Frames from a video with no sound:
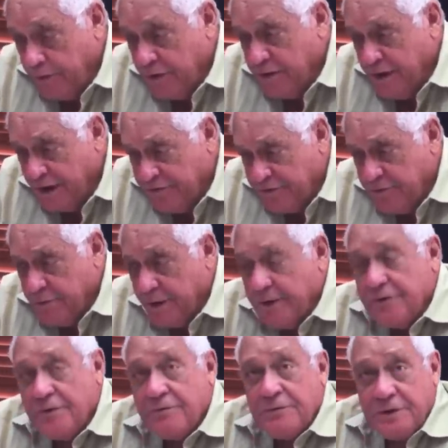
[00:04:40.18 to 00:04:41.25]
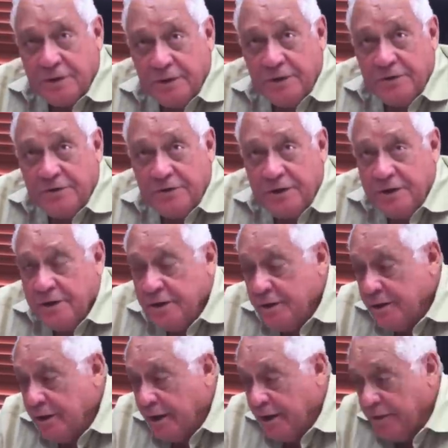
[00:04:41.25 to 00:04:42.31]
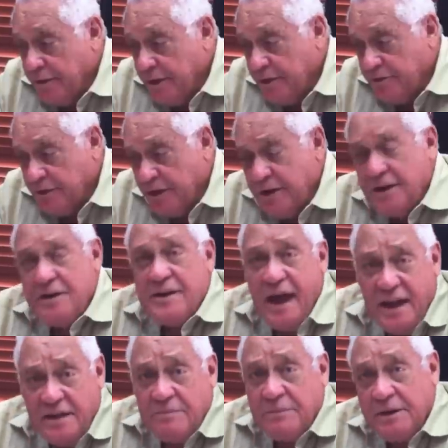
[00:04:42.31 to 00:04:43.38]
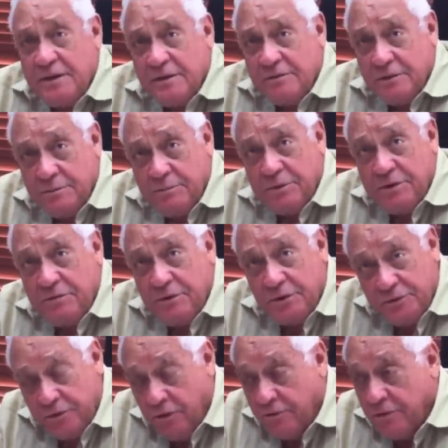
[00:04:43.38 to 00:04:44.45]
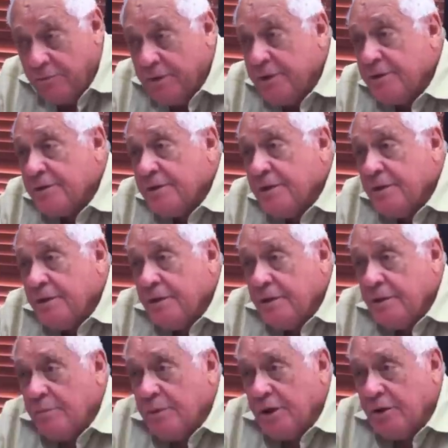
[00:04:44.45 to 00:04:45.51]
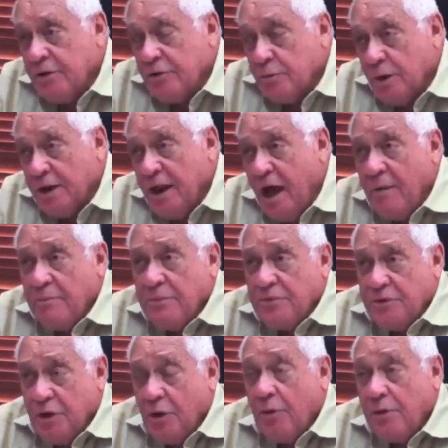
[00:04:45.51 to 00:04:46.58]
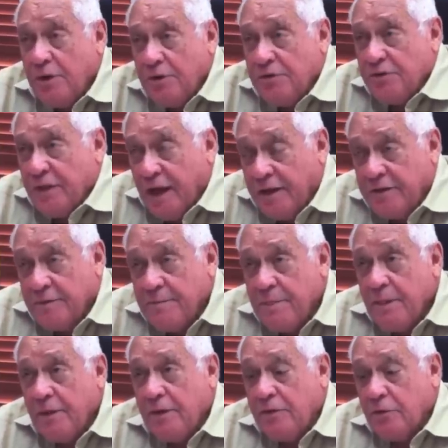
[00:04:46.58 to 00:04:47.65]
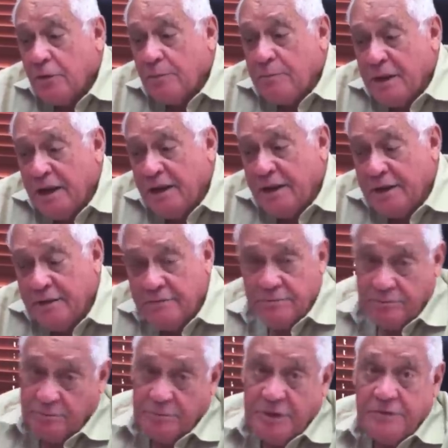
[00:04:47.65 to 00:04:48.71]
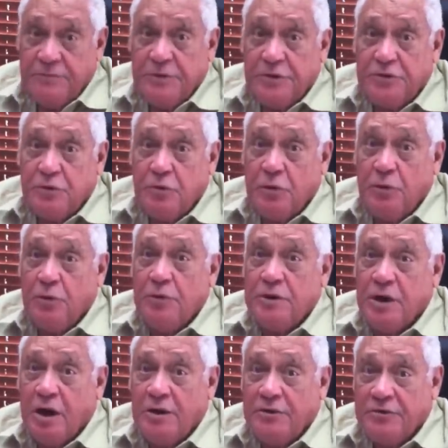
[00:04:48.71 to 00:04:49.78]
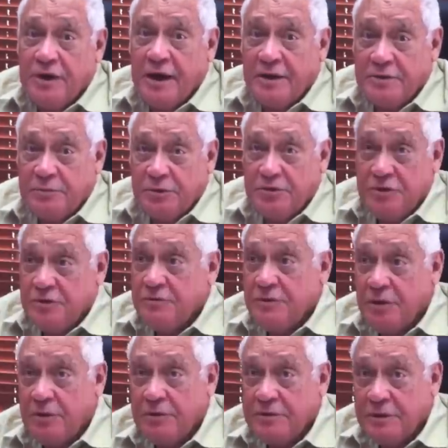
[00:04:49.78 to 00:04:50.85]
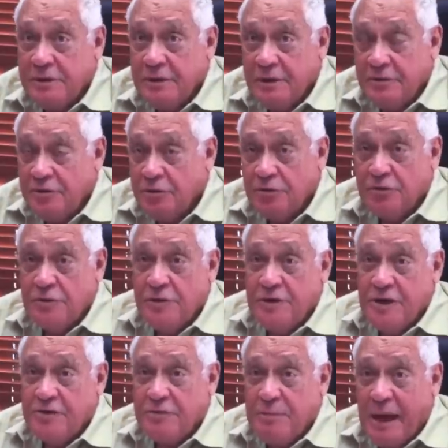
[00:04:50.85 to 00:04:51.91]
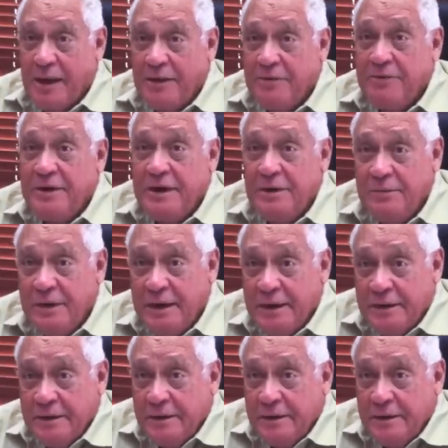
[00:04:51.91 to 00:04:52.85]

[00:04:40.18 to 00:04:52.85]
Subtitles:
the detriment of the country, and I think it's an indictment of the previous government. Because what happens now is that your building, even the toll road contract was given out, you shouldn't expand the railway.